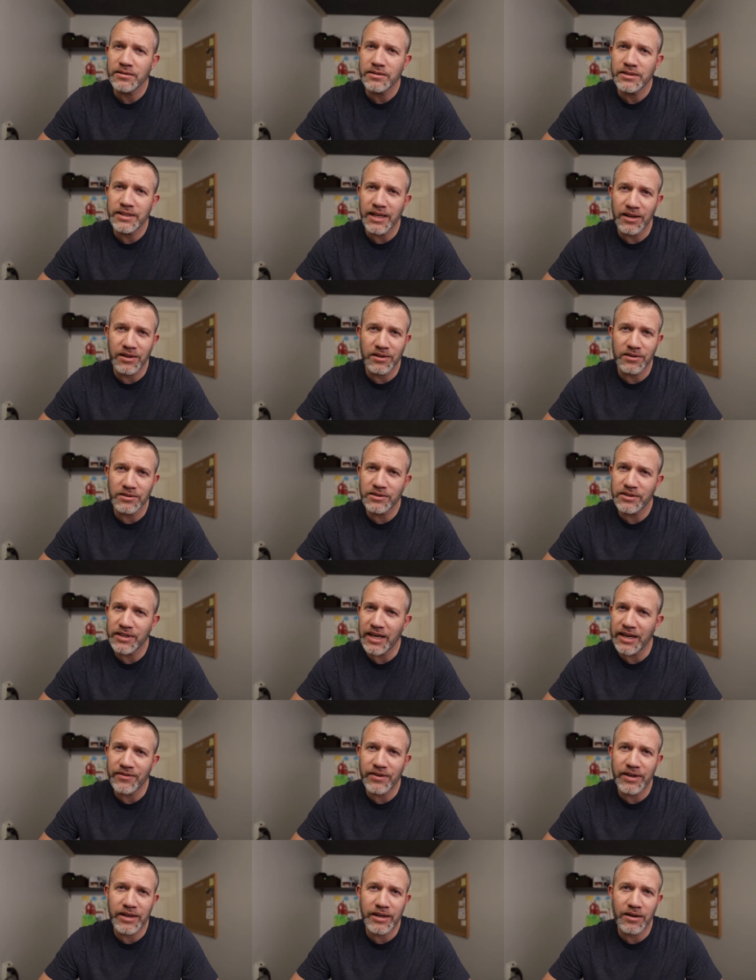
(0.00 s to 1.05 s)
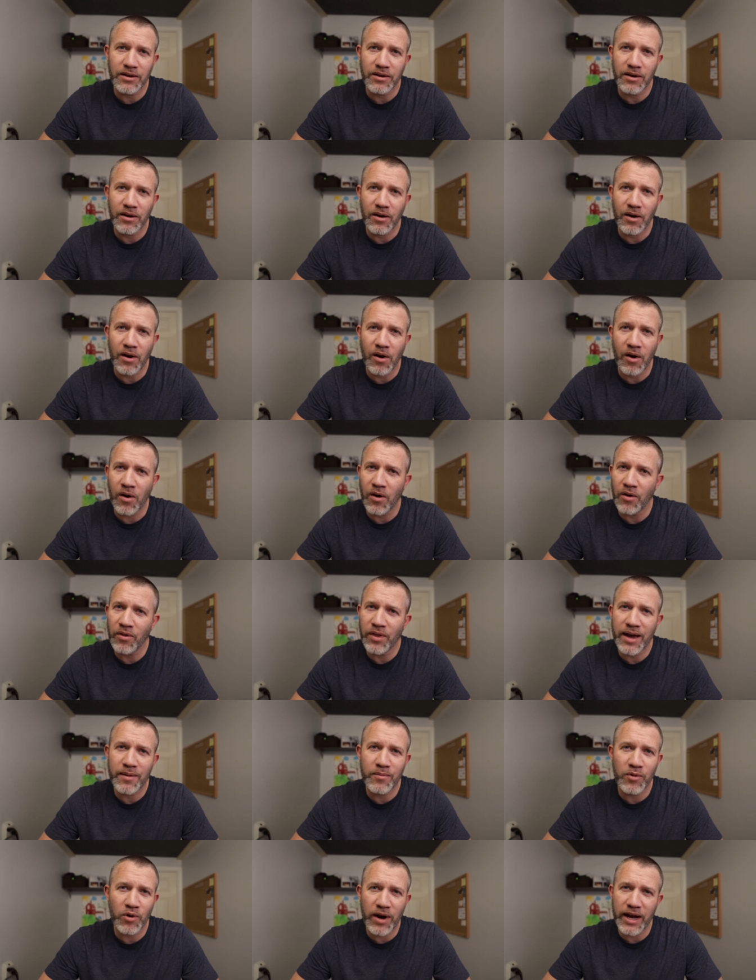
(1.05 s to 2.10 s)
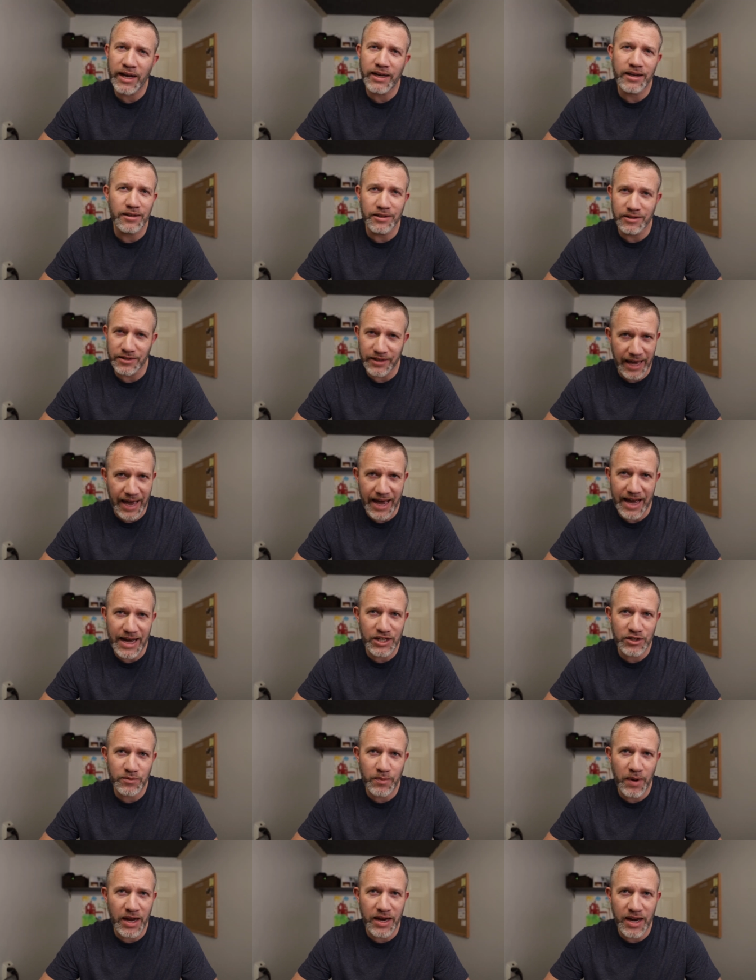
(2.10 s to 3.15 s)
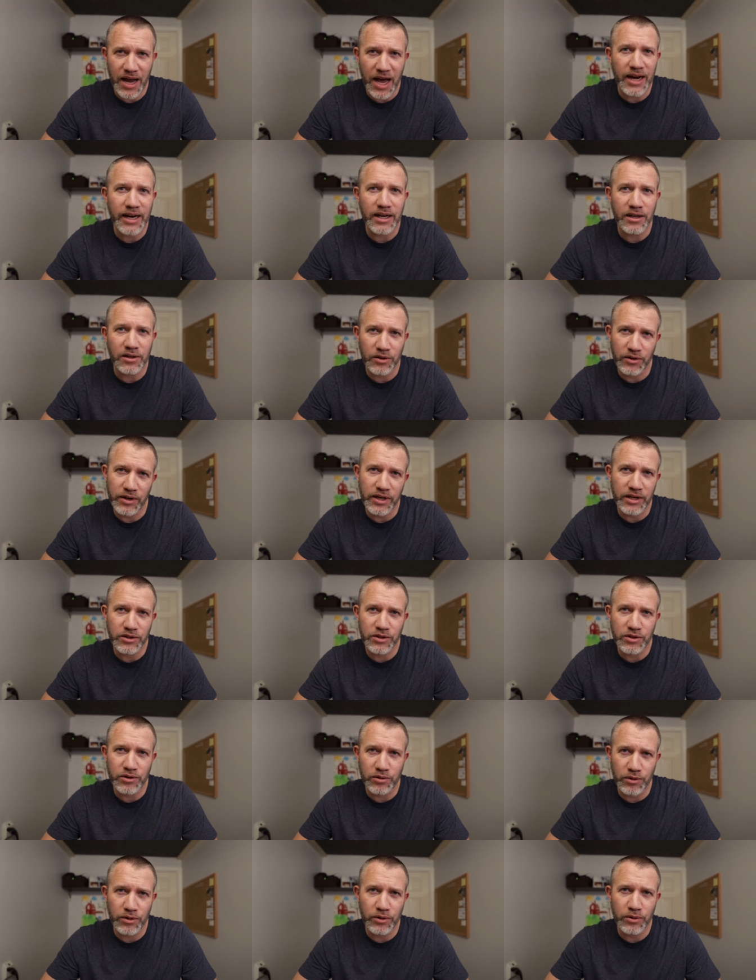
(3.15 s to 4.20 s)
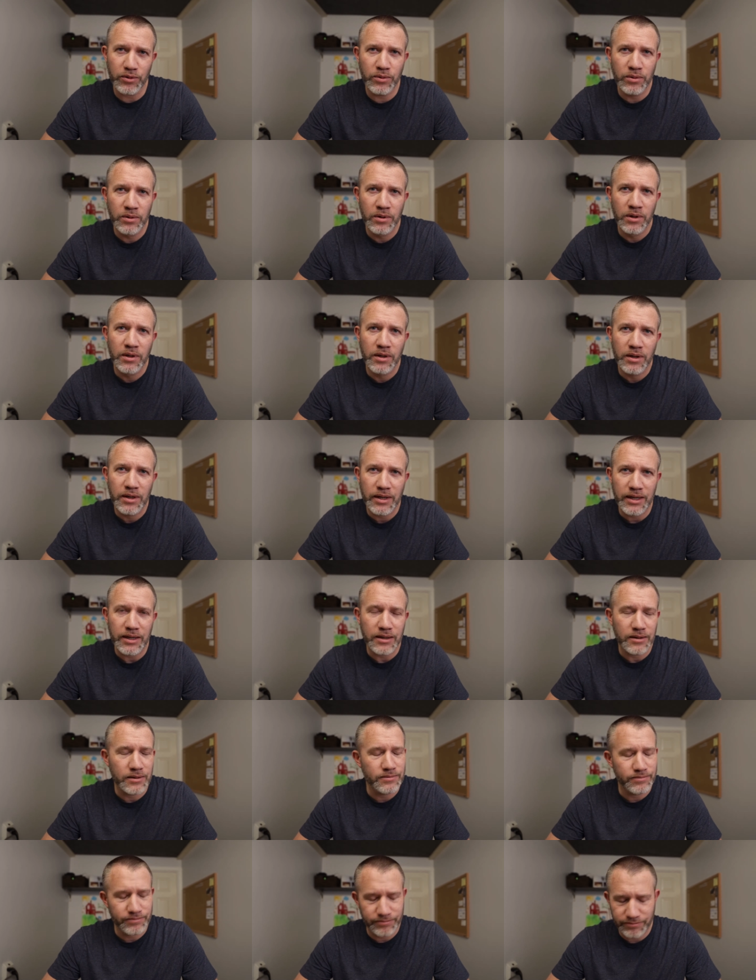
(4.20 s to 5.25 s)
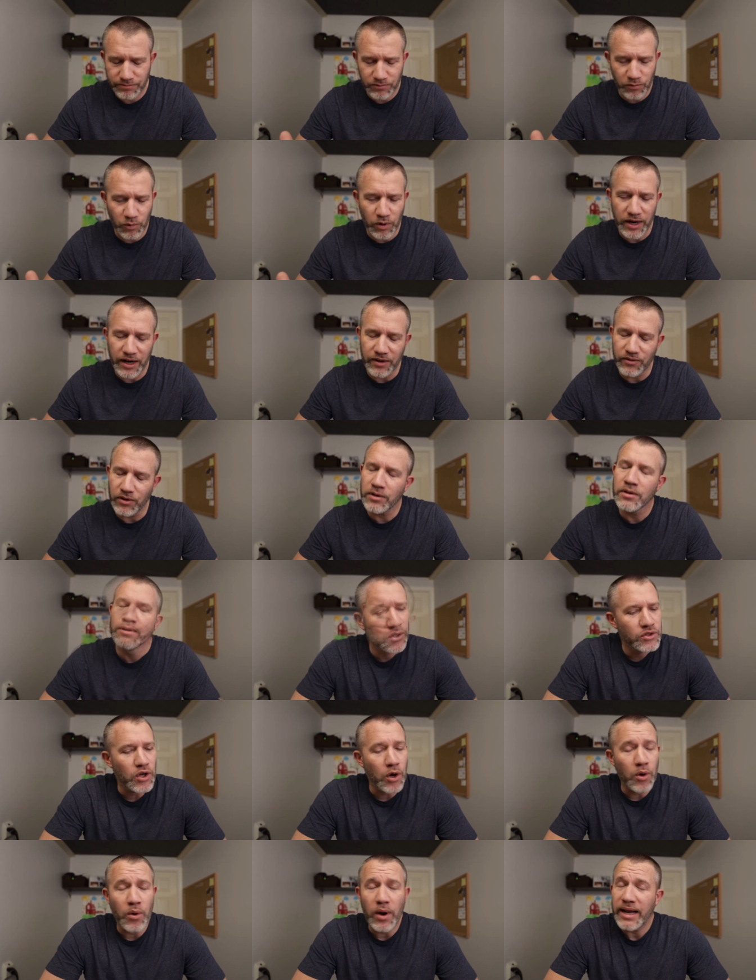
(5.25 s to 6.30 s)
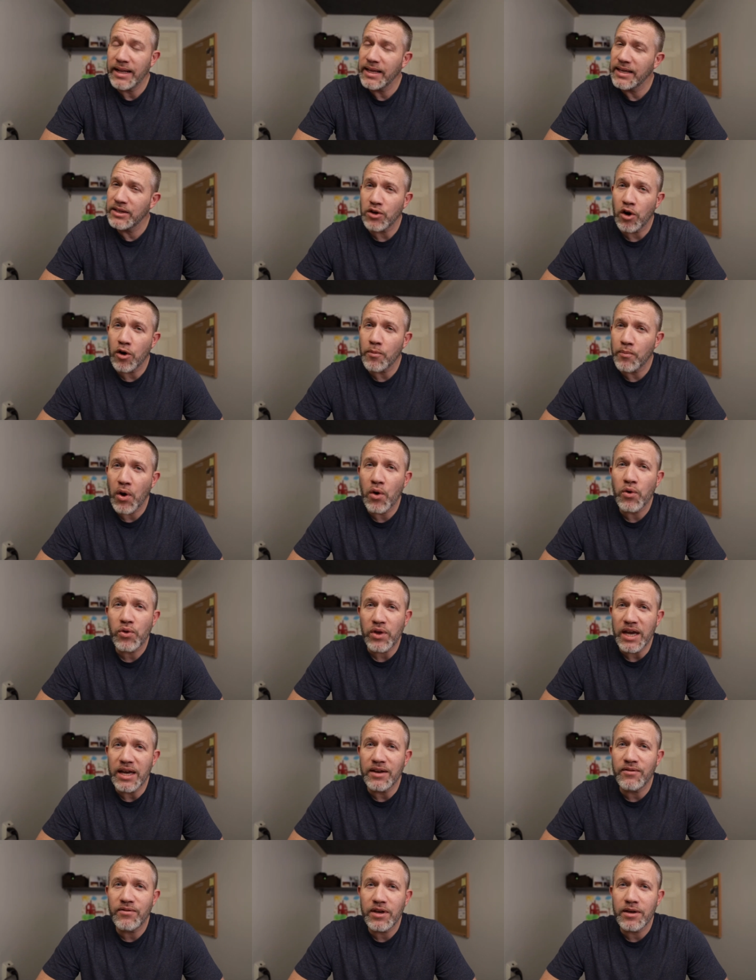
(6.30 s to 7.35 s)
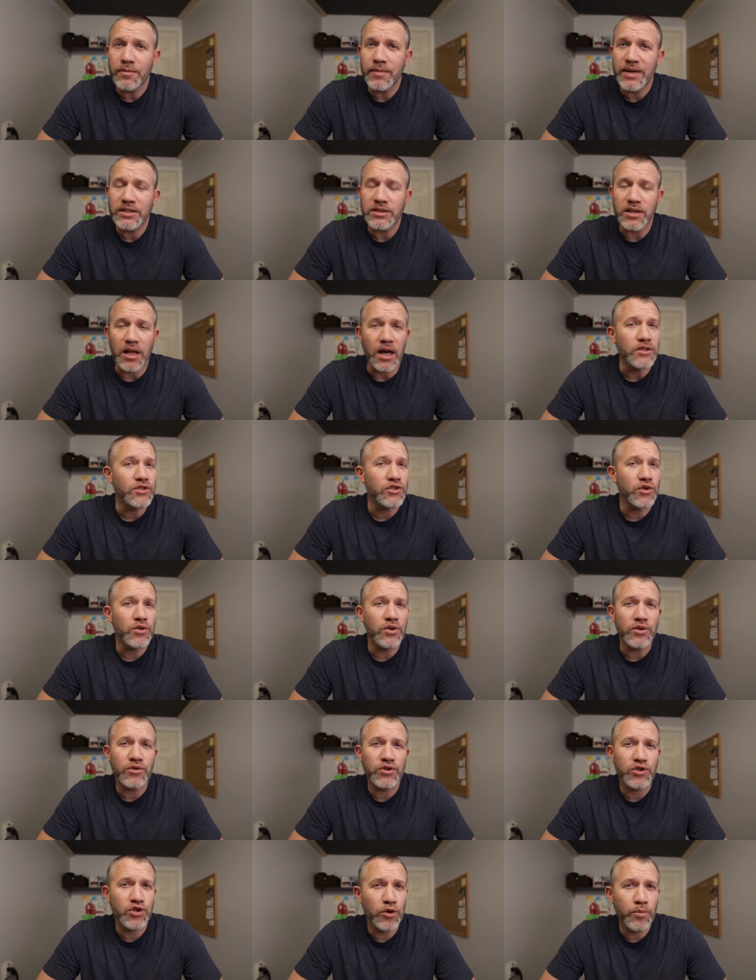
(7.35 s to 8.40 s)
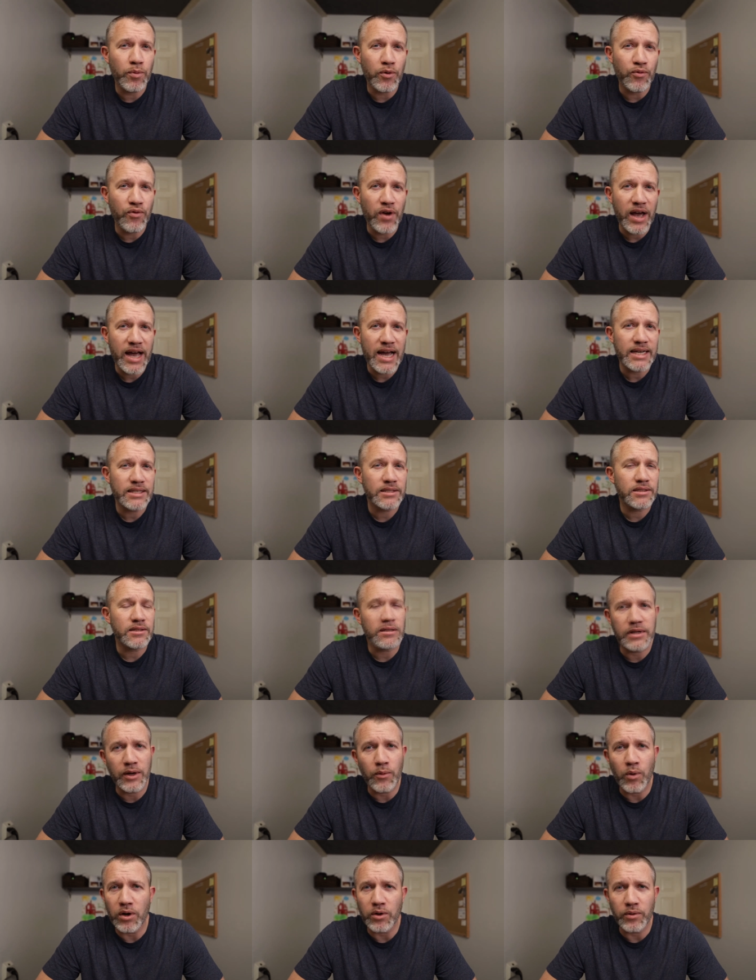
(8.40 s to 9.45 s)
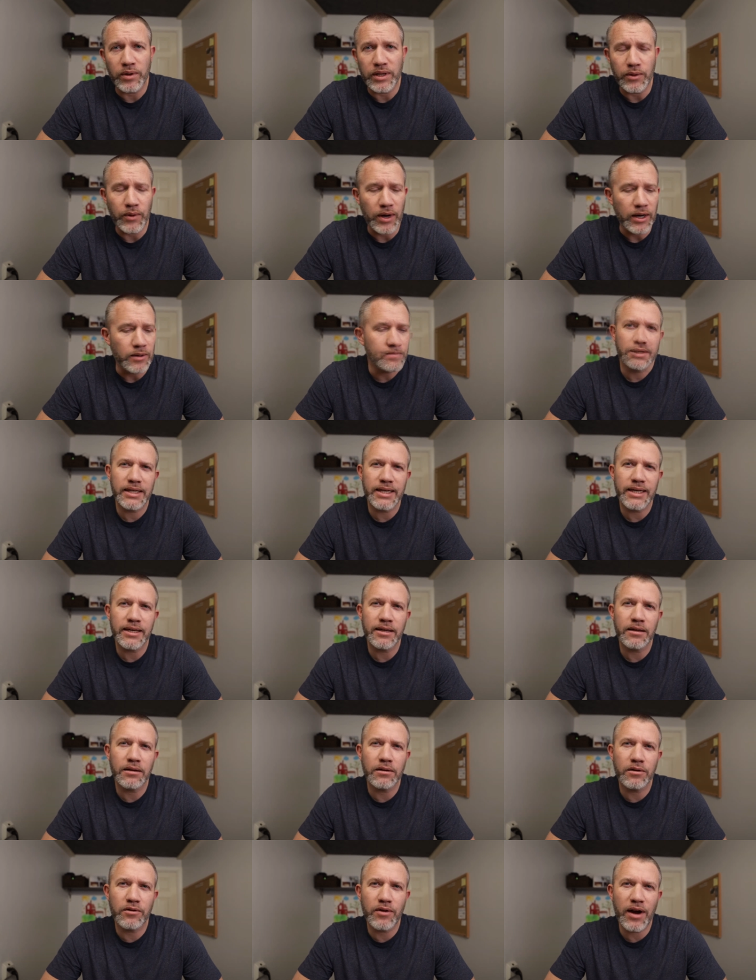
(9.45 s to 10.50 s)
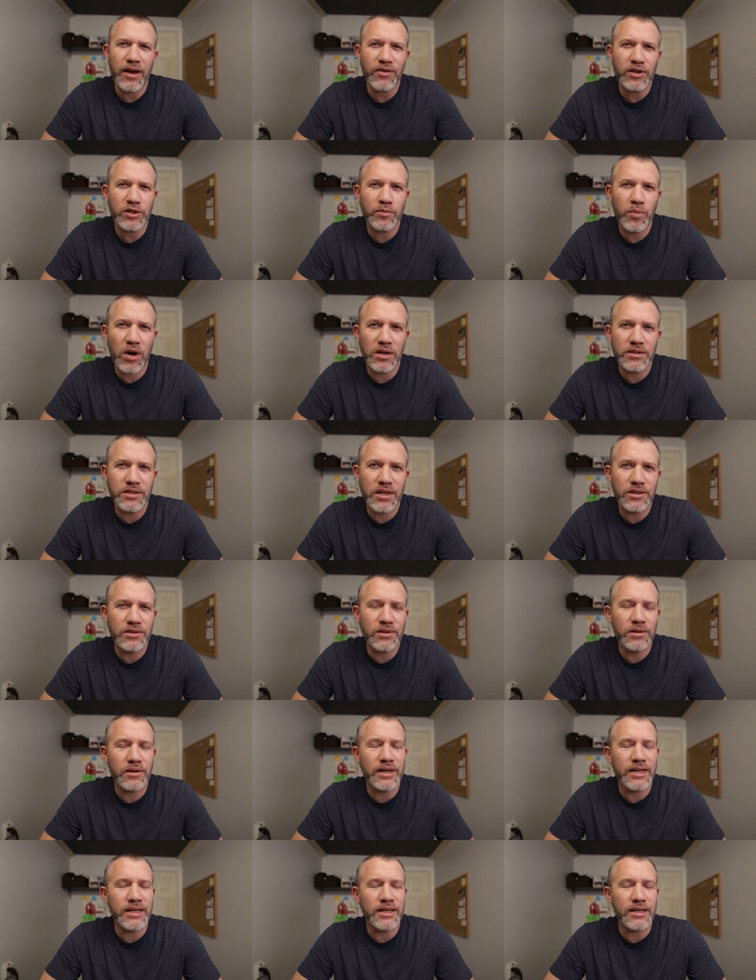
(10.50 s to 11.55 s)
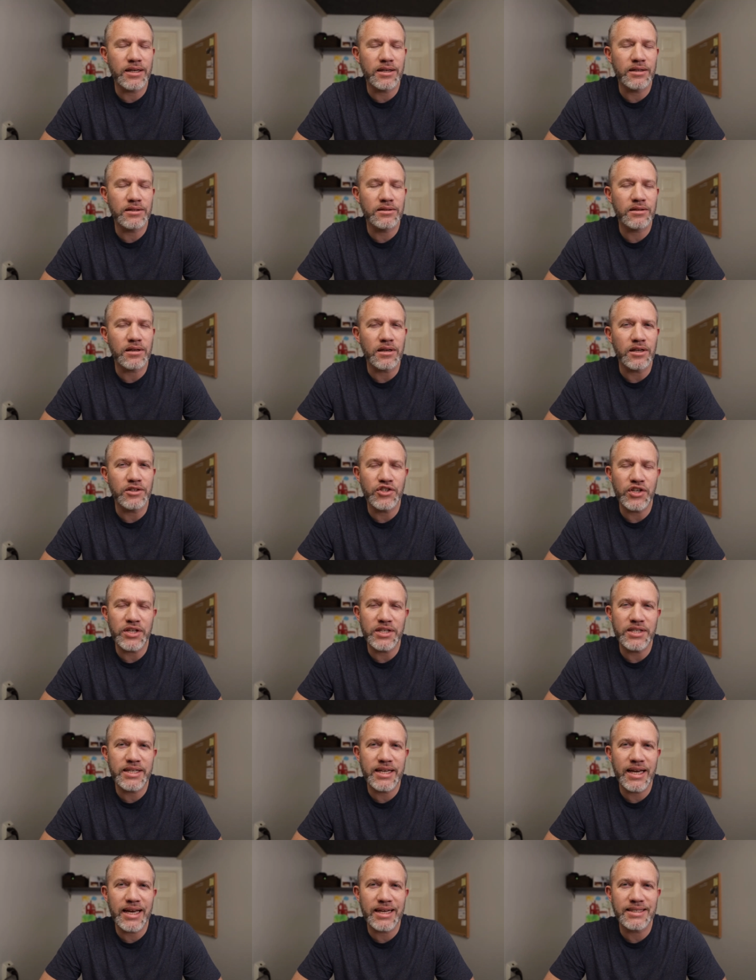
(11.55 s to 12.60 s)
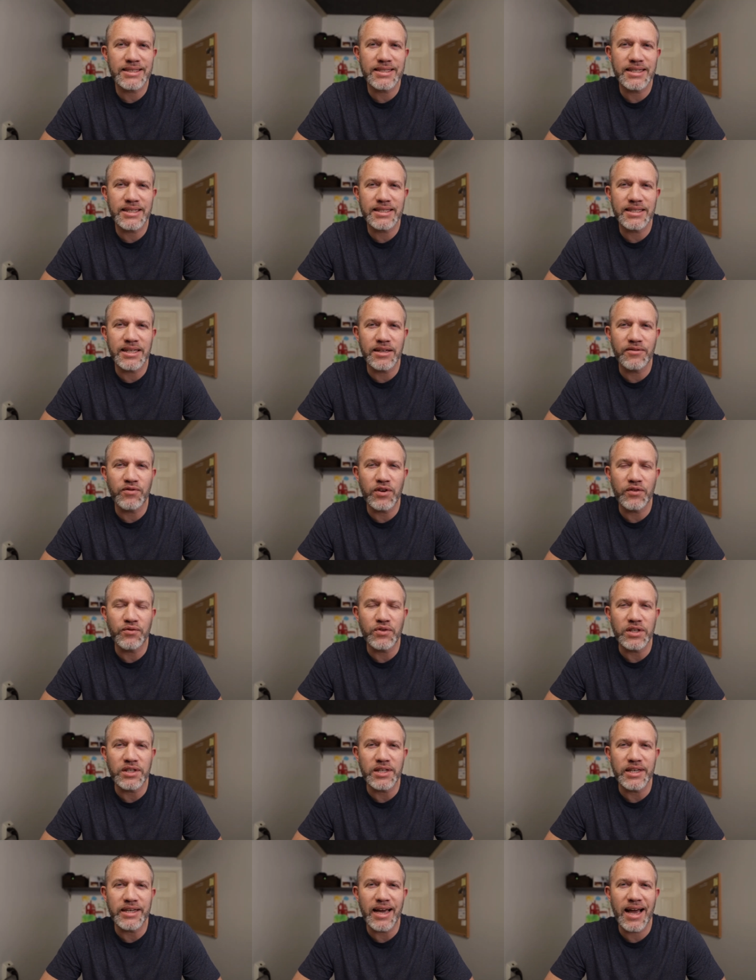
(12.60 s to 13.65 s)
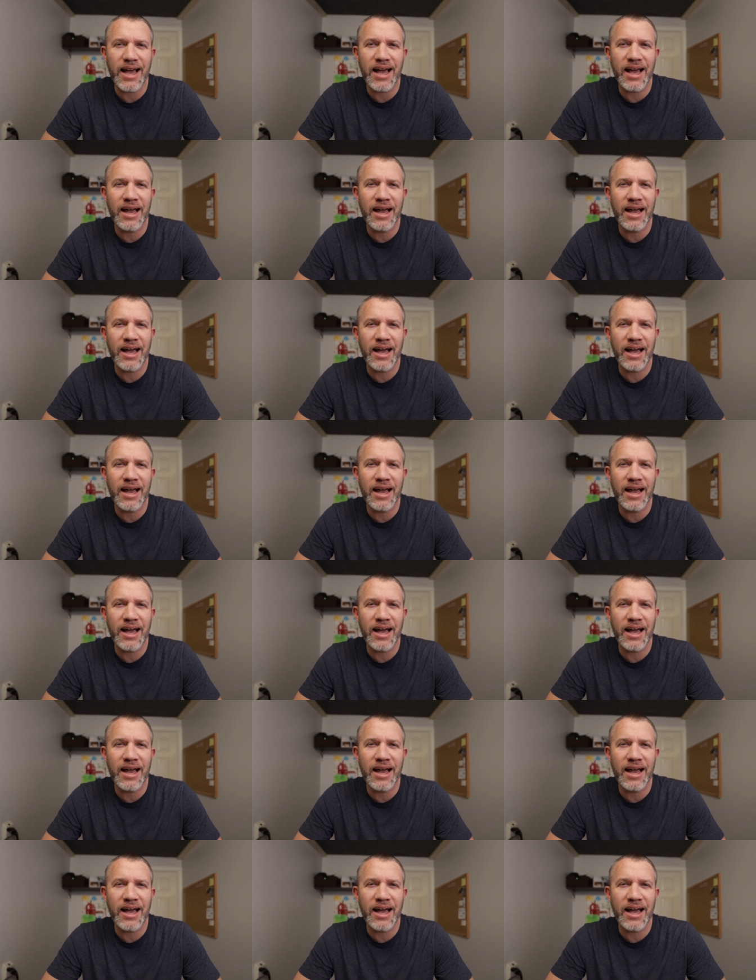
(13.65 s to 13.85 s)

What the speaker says: Dell's saving all that miraculous cash by not including a screw. Whatever. So, and these are both NVMe slots, so they're super fast. They work really well. The graphics processor is a GTX 1650 Ti.